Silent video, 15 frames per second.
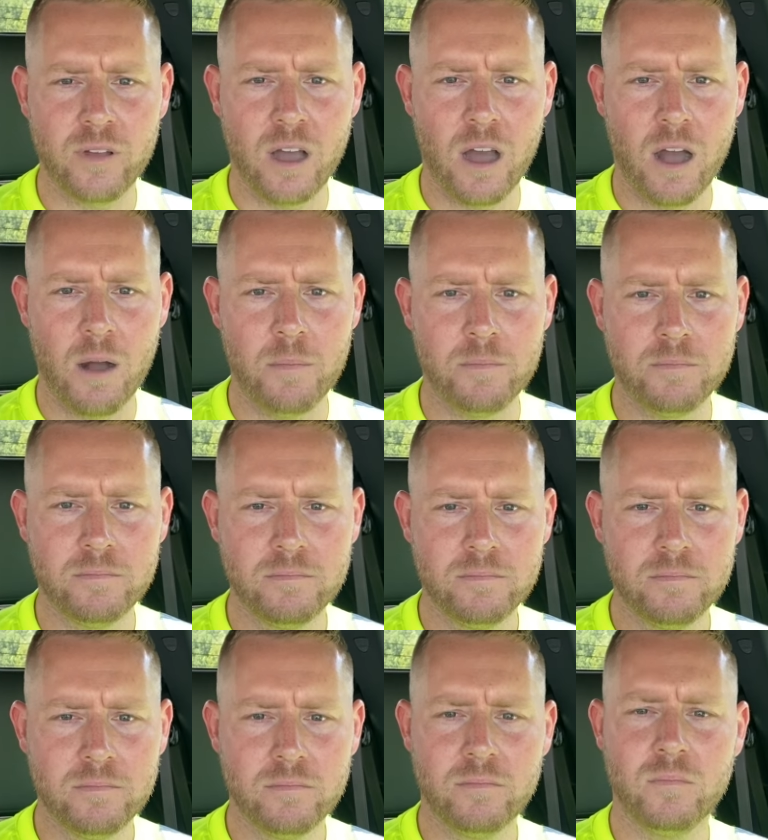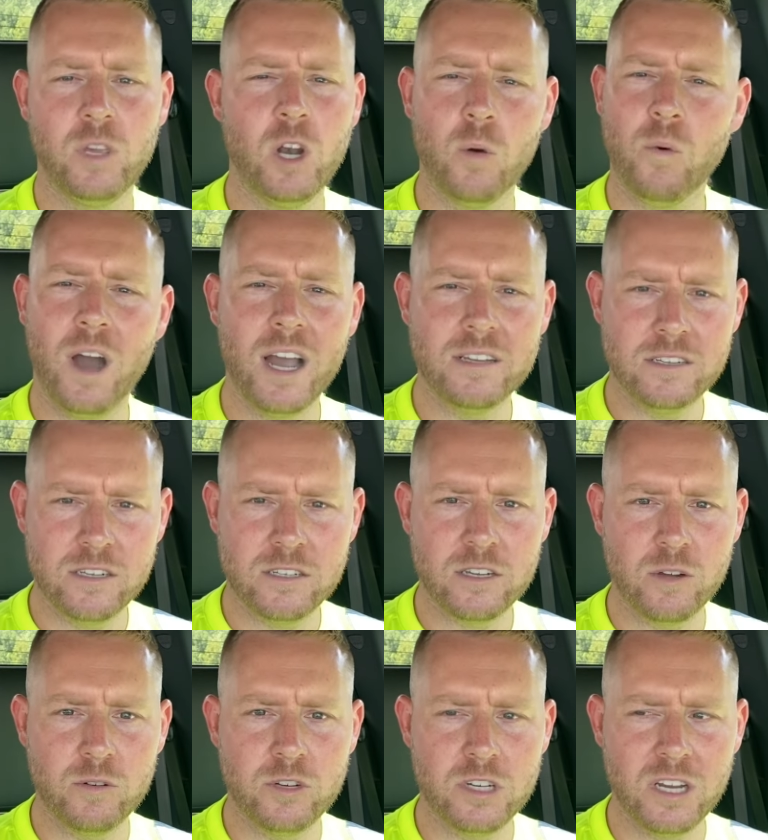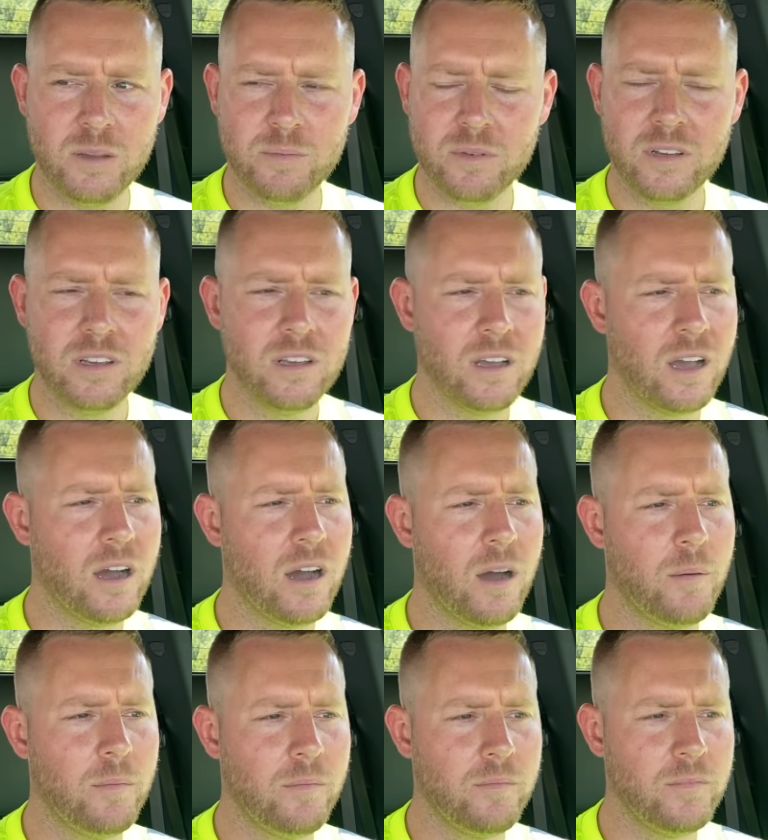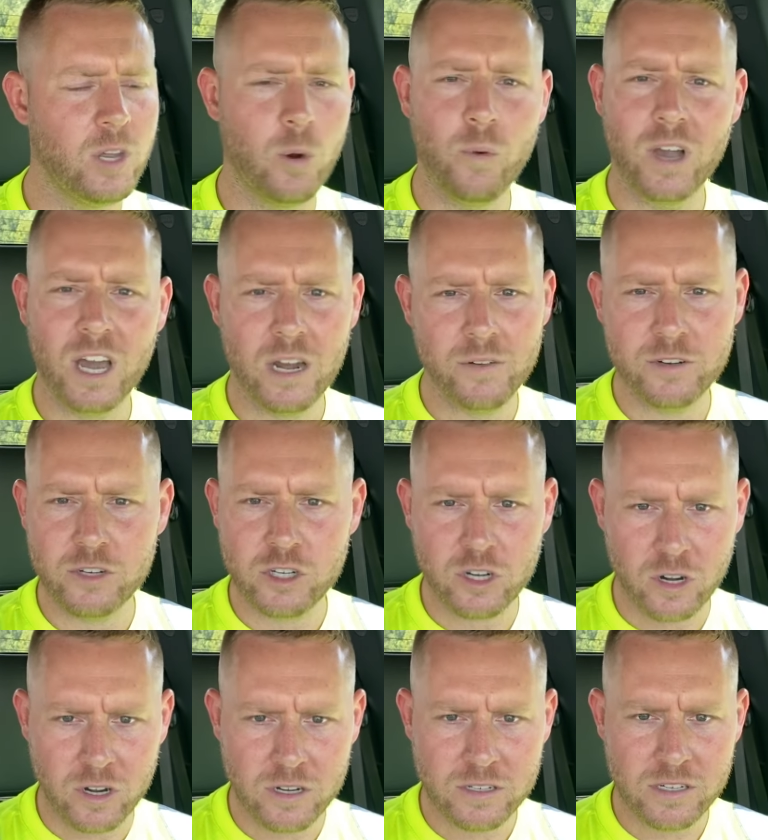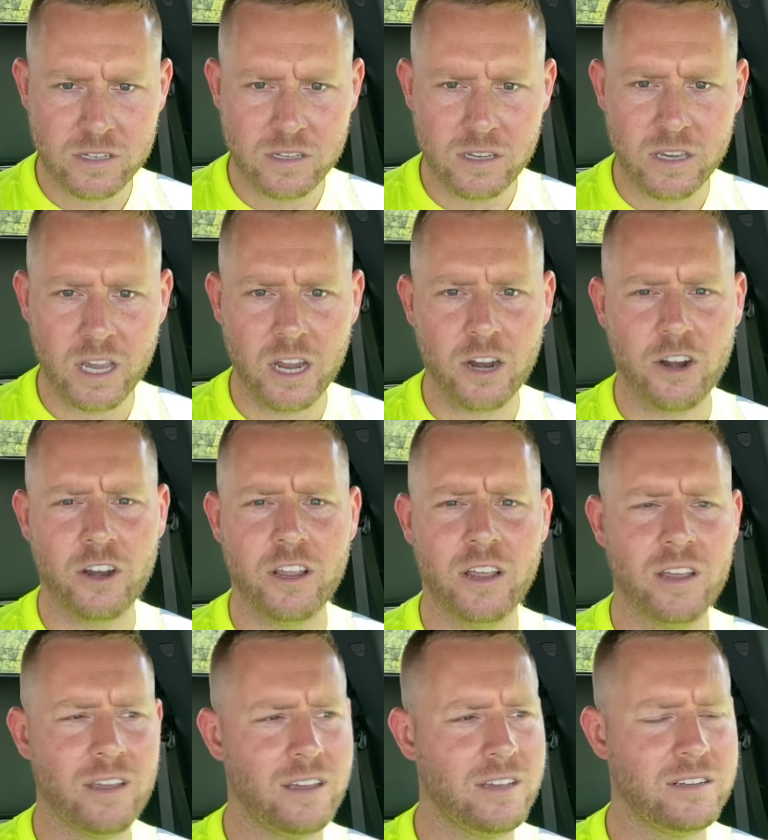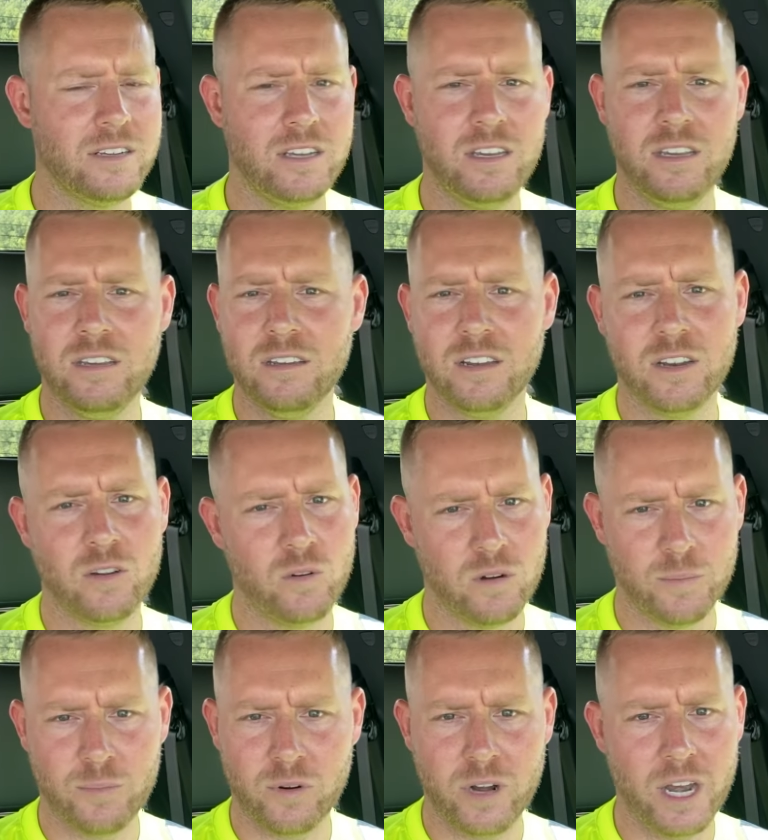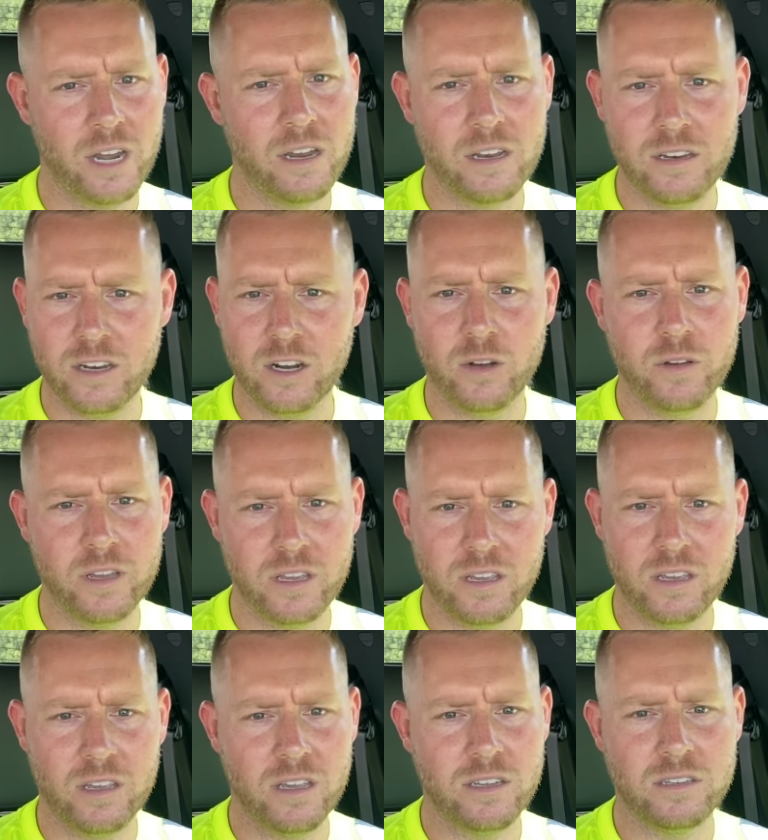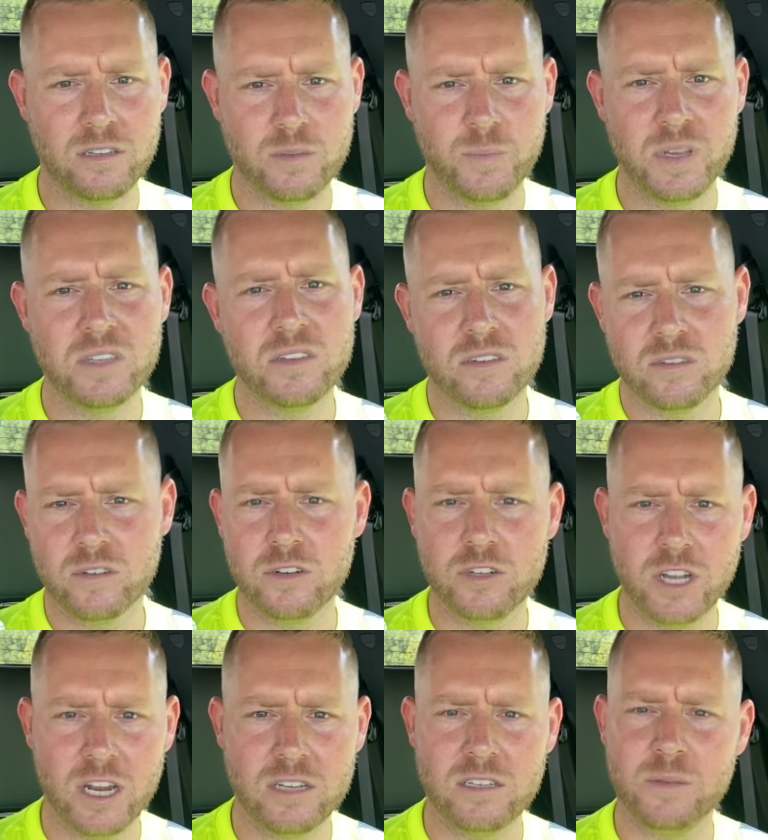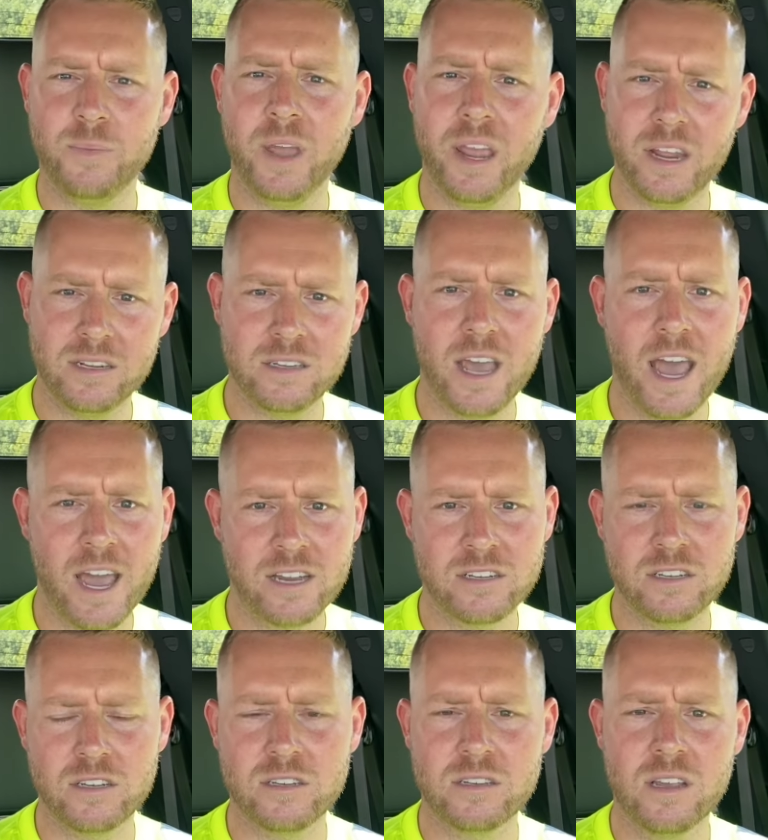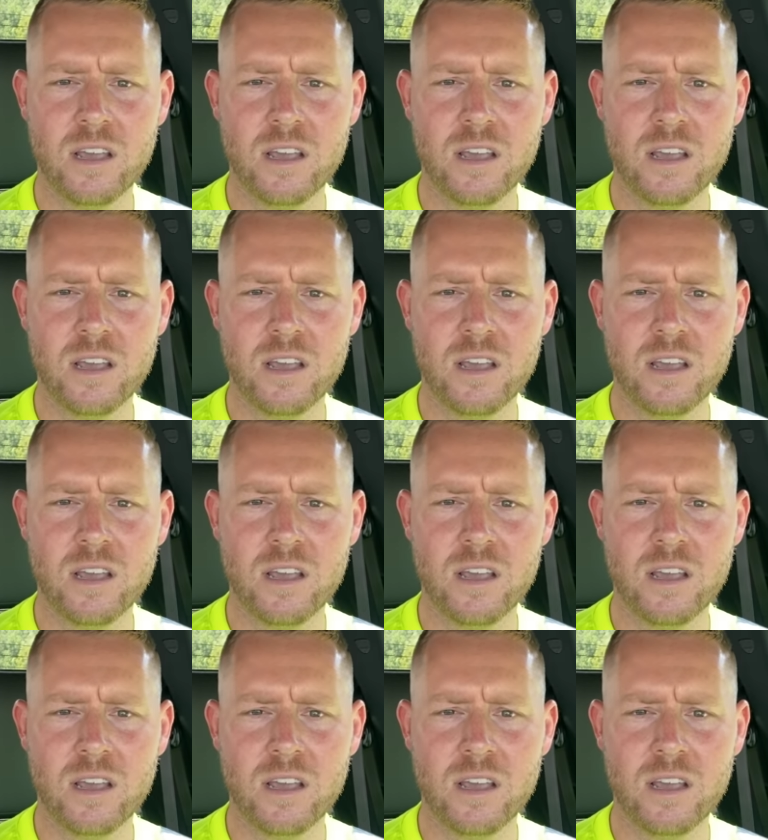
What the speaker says: you know, why is he so cheap? You know, what kind of insurance is he carrying? Is he incorporated? You know, is his business legit? Is he paying taxes?